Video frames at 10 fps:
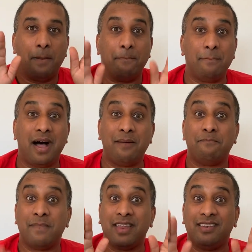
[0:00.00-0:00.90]

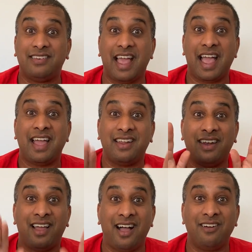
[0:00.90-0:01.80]
Mum and Dad
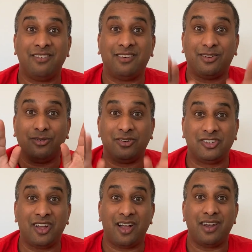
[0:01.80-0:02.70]
and Uncle
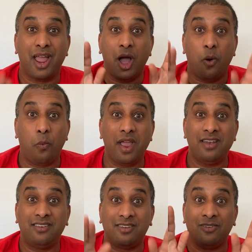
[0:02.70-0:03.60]
John
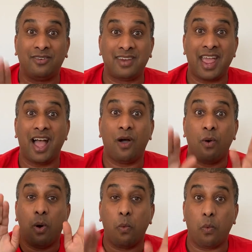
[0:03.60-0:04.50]
went to town
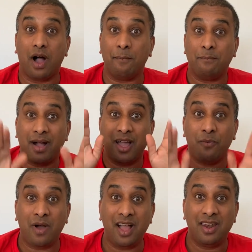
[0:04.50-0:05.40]
one by
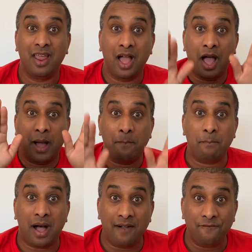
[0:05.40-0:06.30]
one.
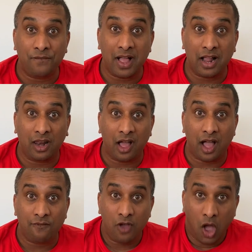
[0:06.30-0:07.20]
Mum fell
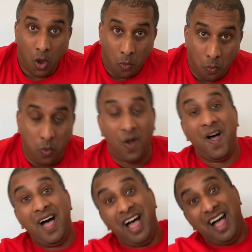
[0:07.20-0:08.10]
off,
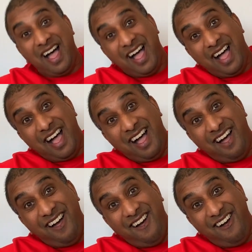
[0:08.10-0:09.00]

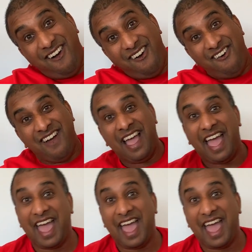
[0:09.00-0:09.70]
whoa!